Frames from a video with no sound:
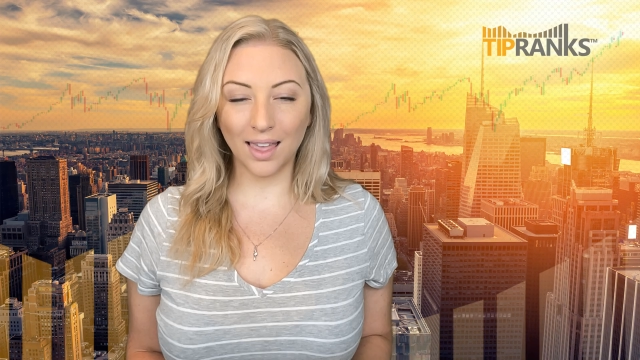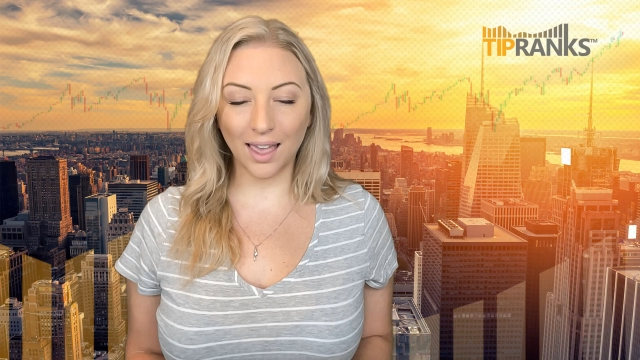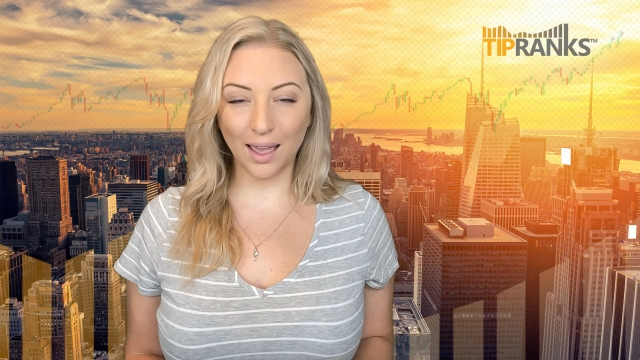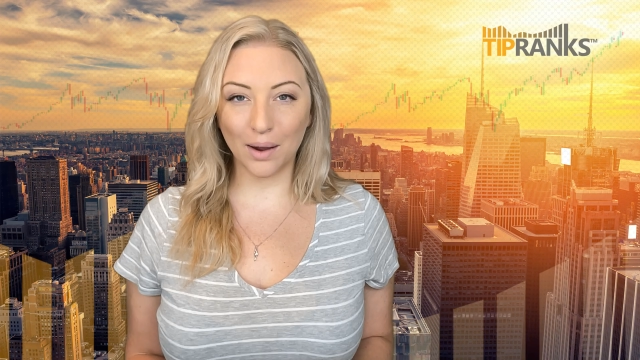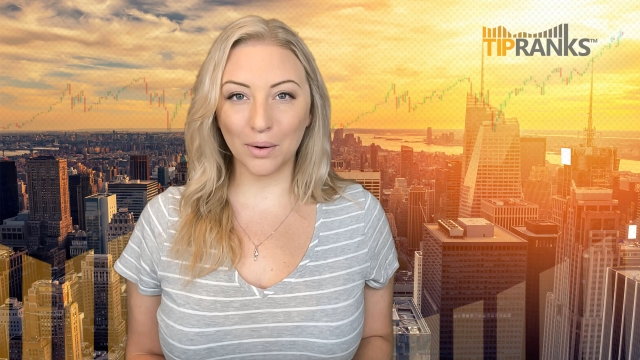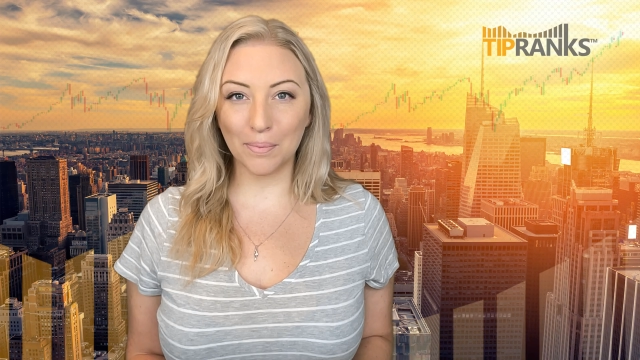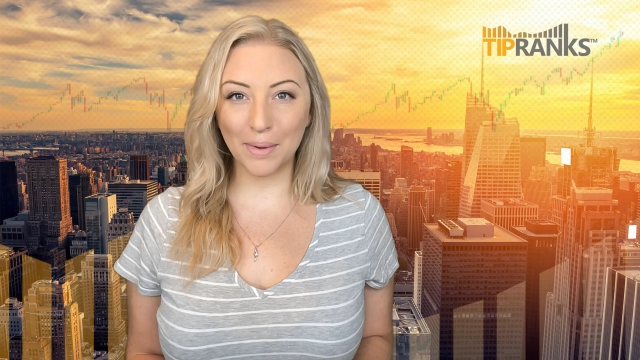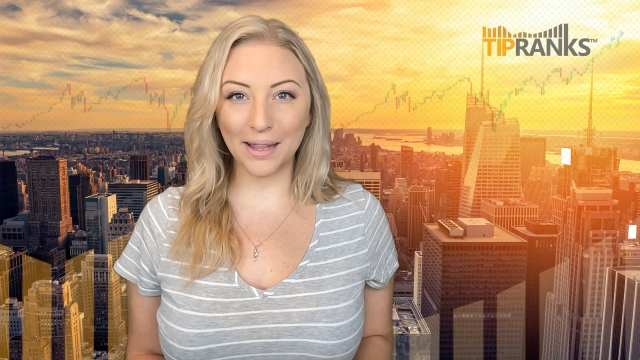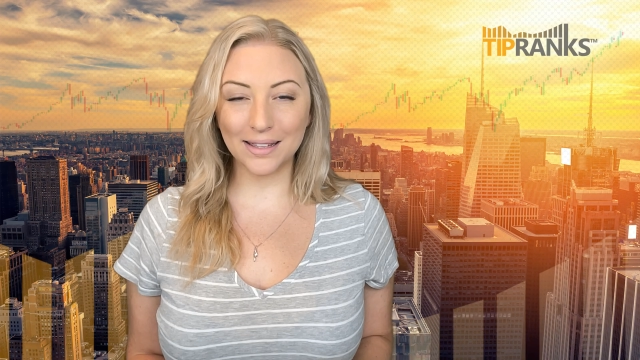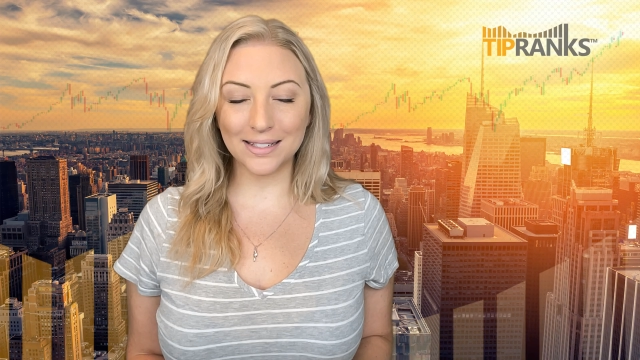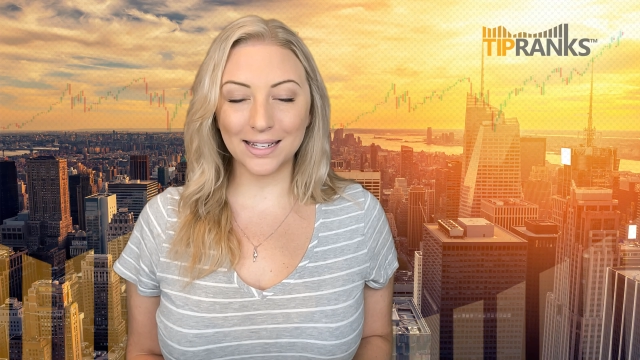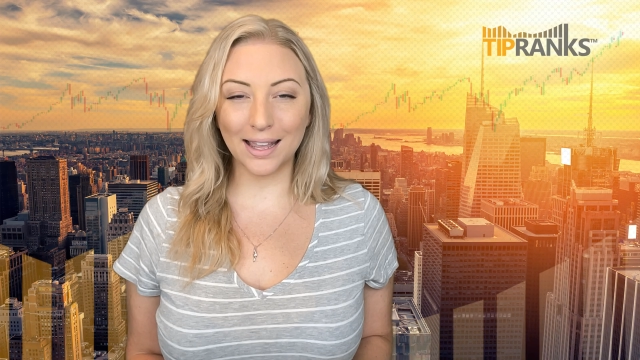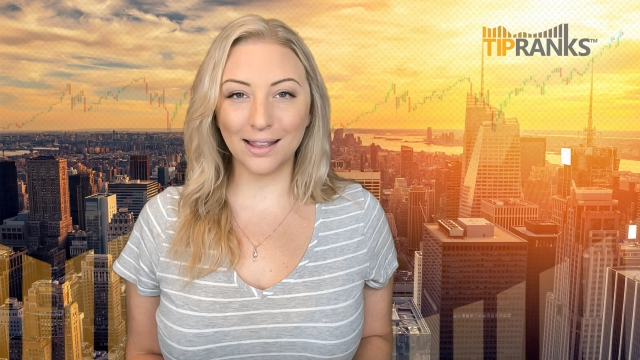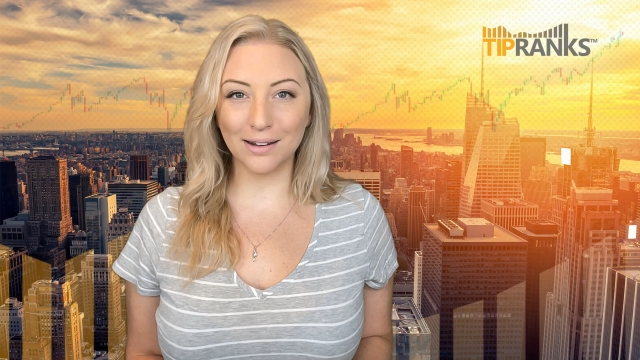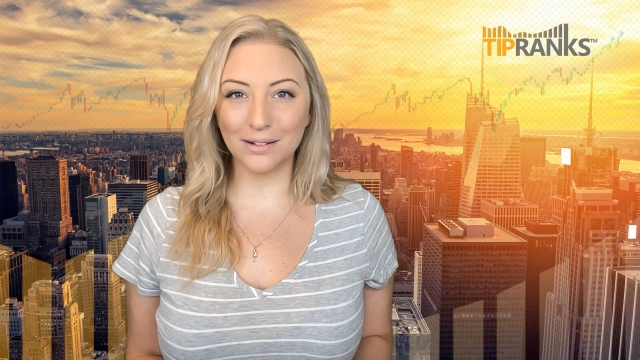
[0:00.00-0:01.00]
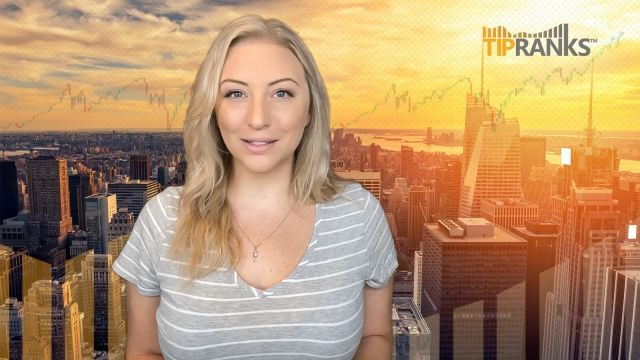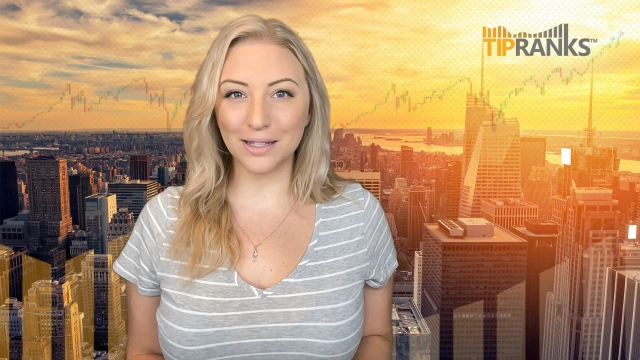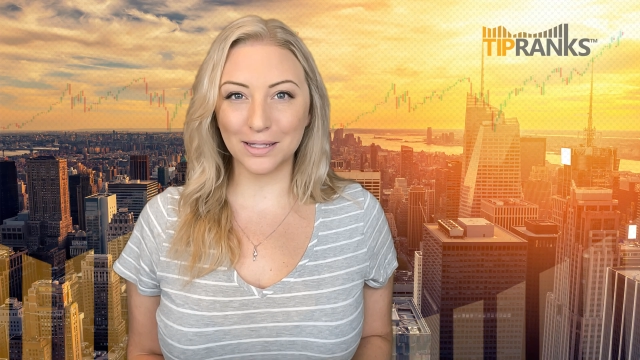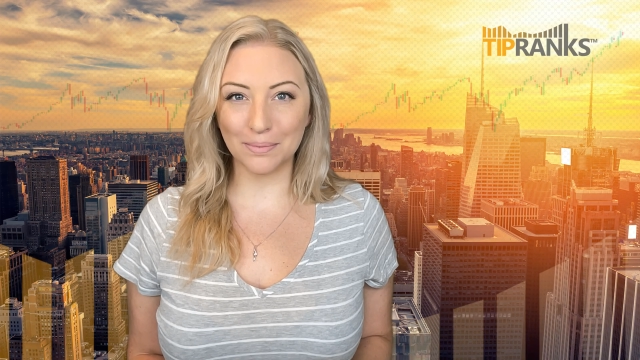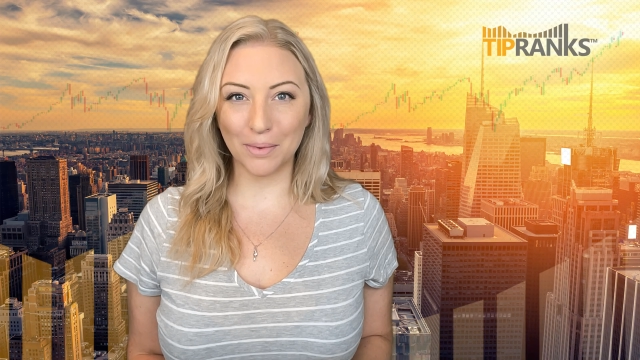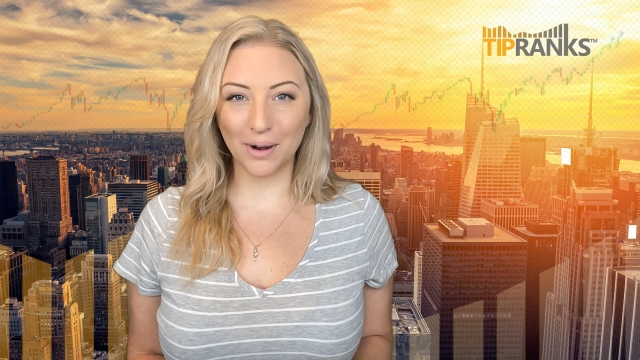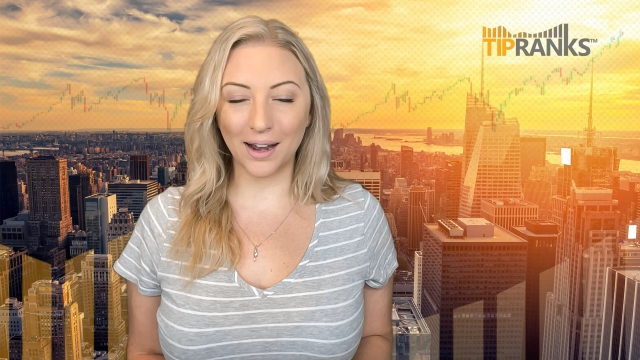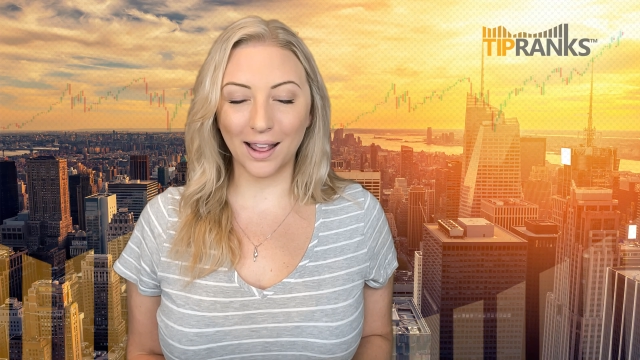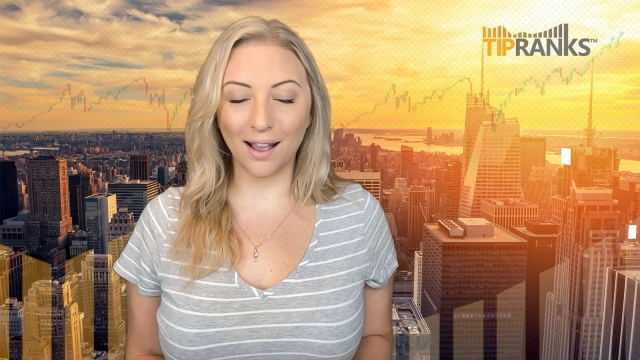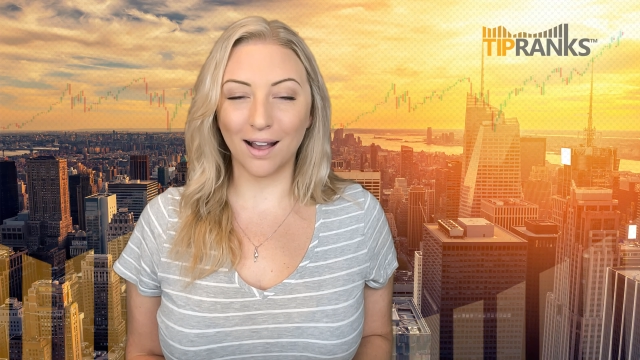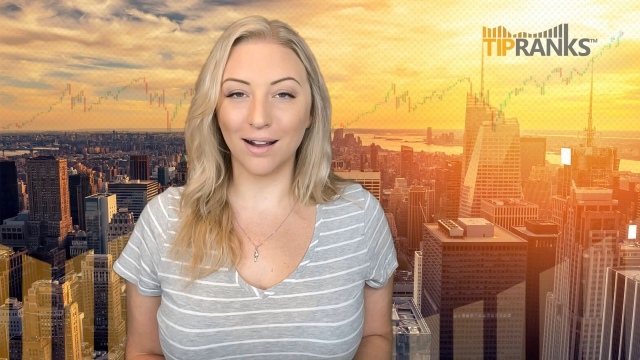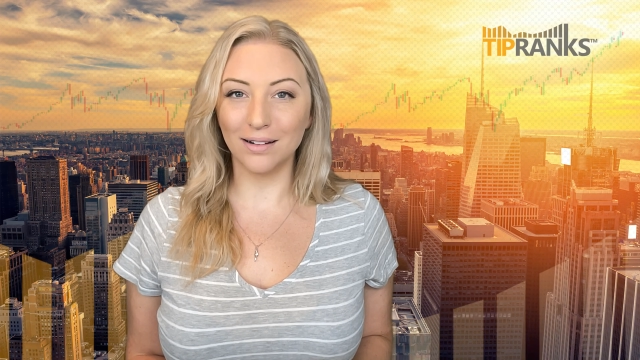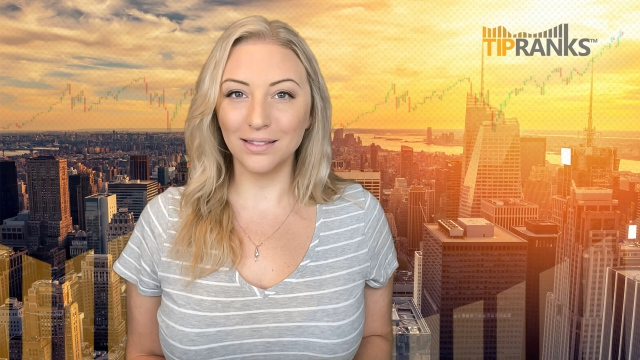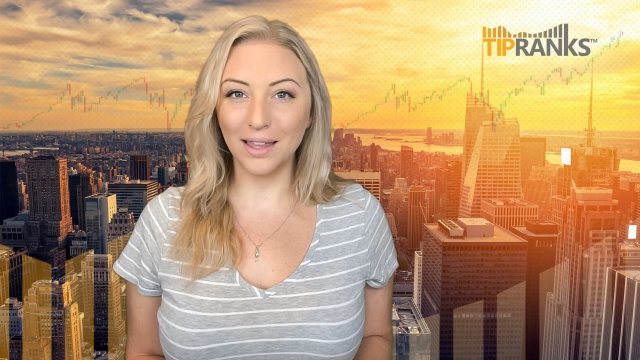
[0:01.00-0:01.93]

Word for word: Our biggest gainers this morning are